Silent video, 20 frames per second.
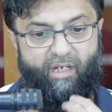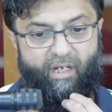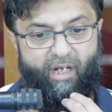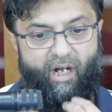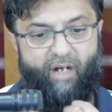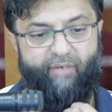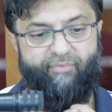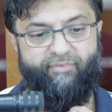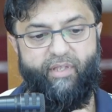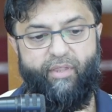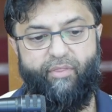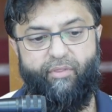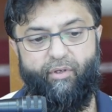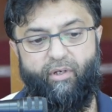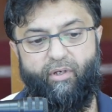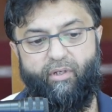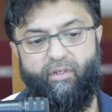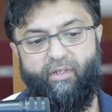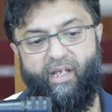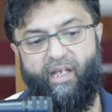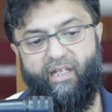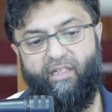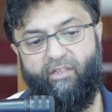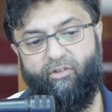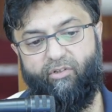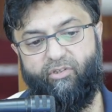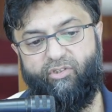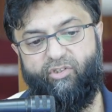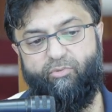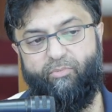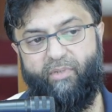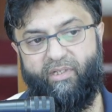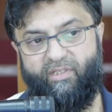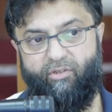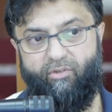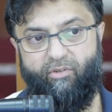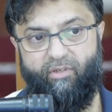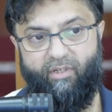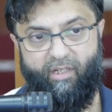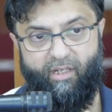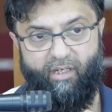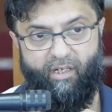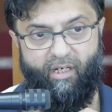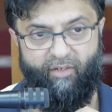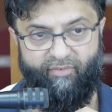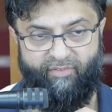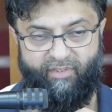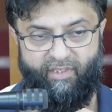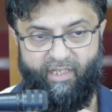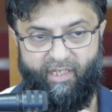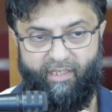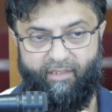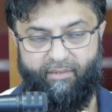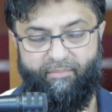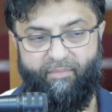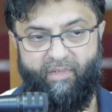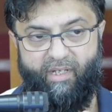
after dhuhr and not too much longer after that.